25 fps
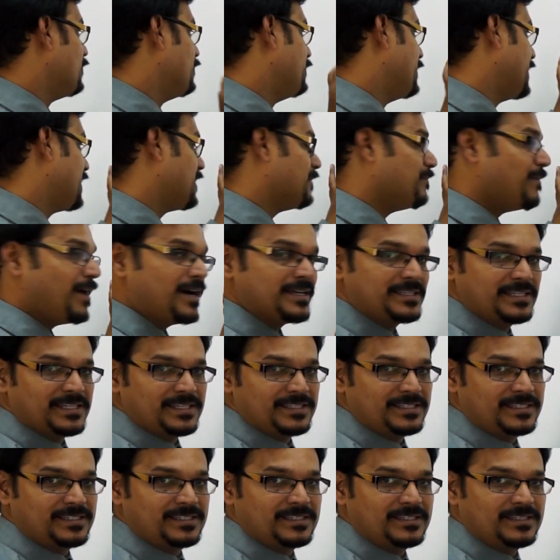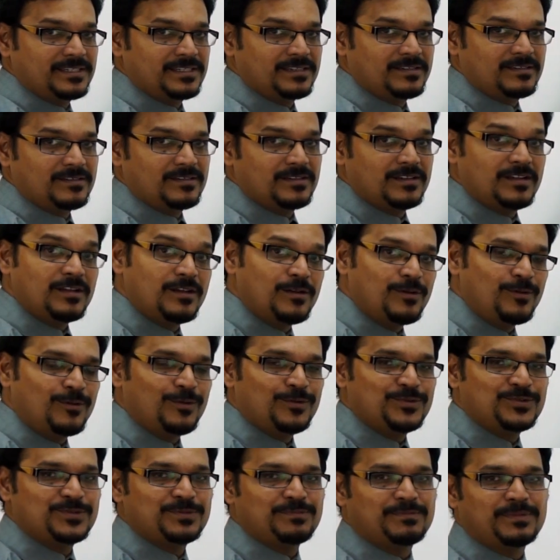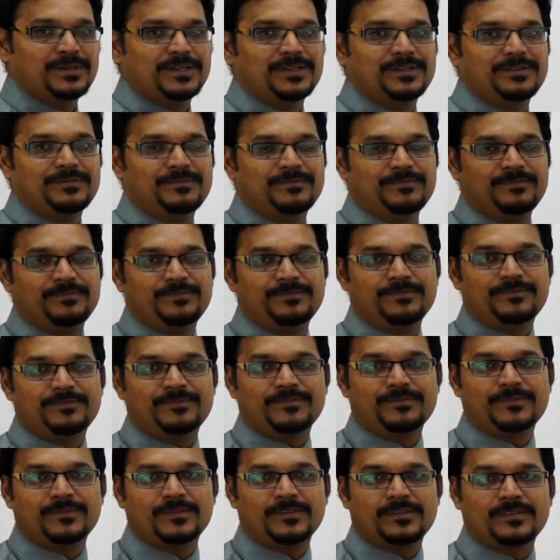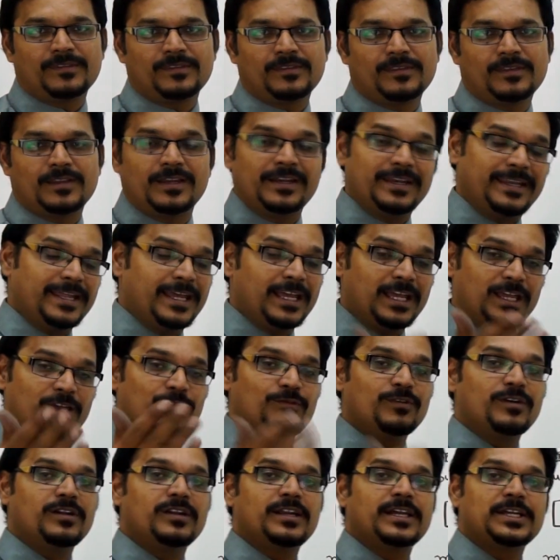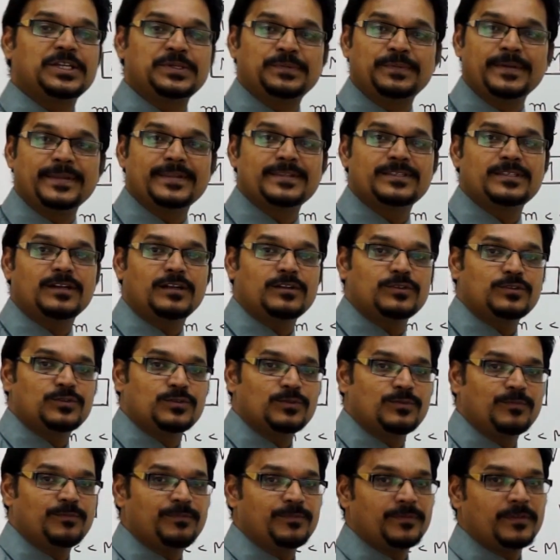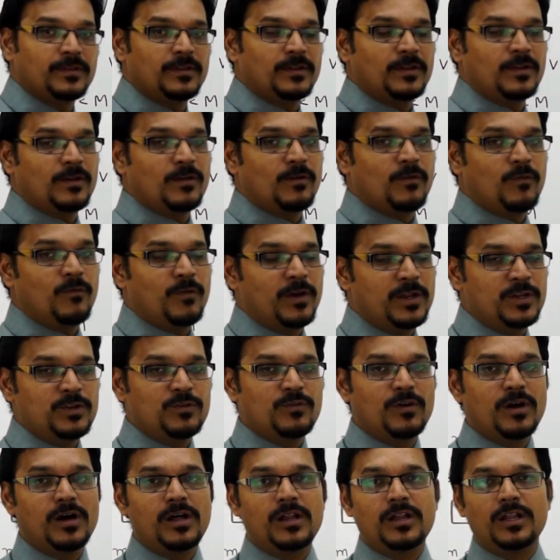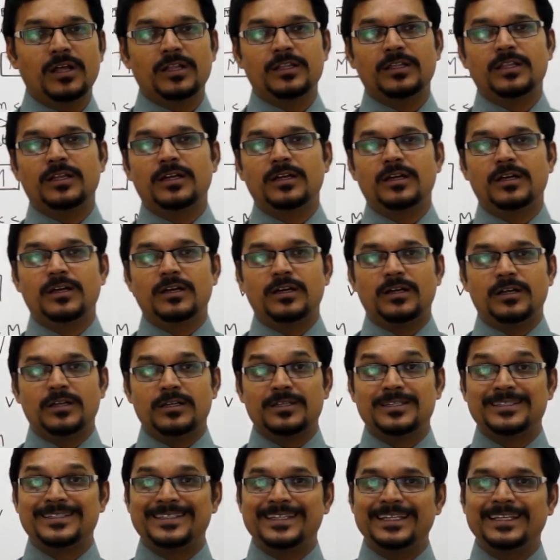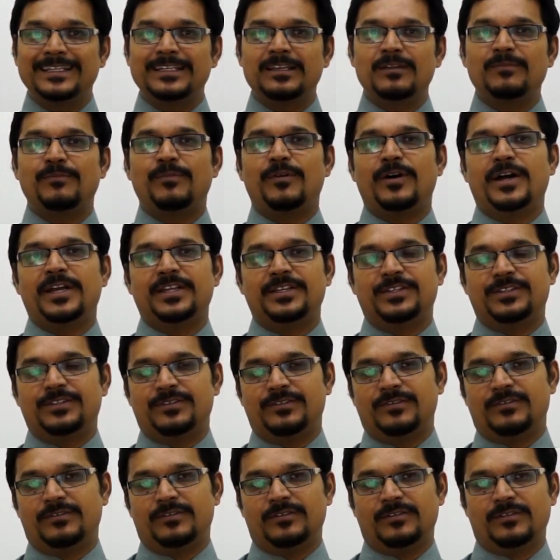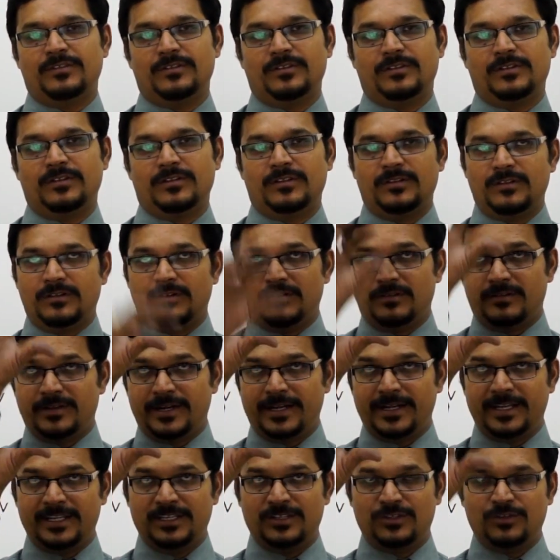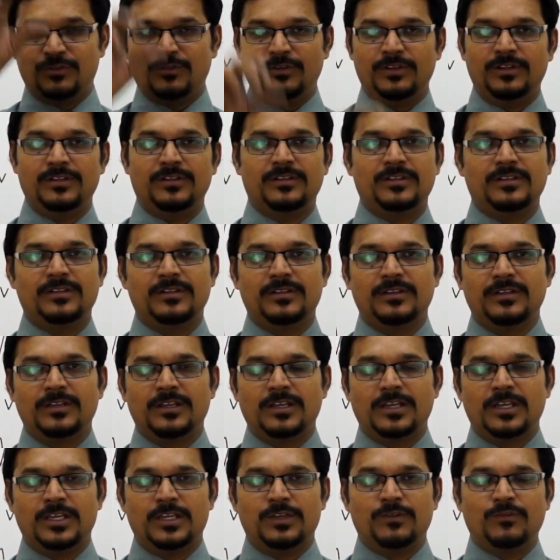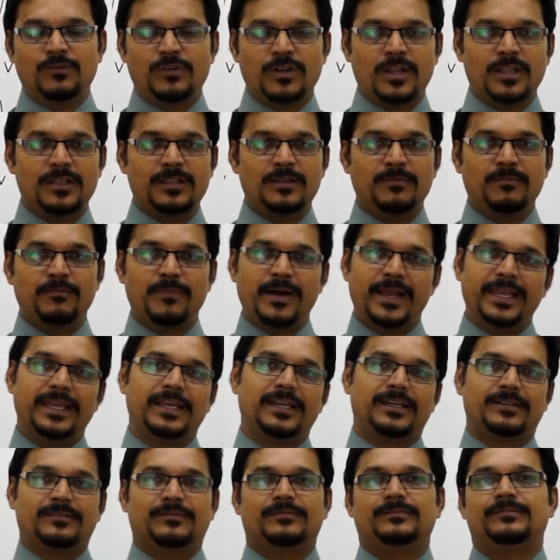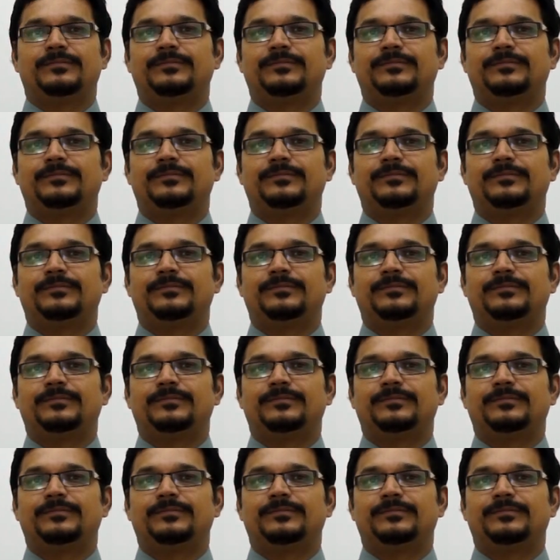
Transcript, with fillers: big masses low speed take your experience also when you are on the signal point red is showing you are on the bike